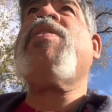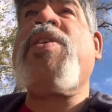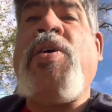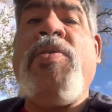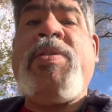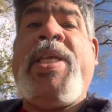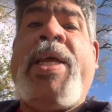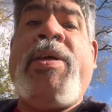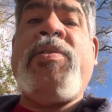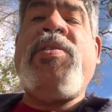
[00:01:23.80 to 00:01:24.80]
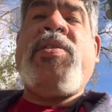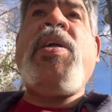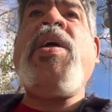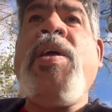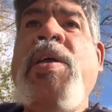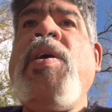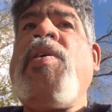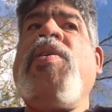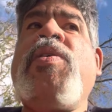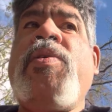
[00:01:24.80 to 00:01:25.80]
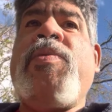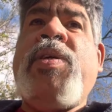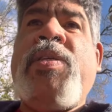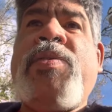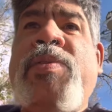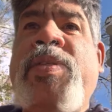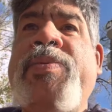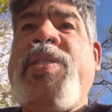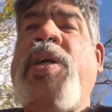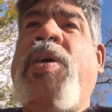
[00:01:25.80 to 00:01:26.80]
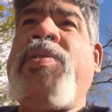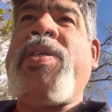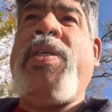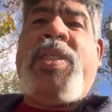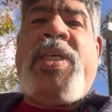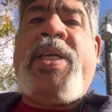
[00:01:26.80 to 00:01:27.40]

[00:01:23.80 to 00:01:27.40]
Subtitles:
hotels was a result of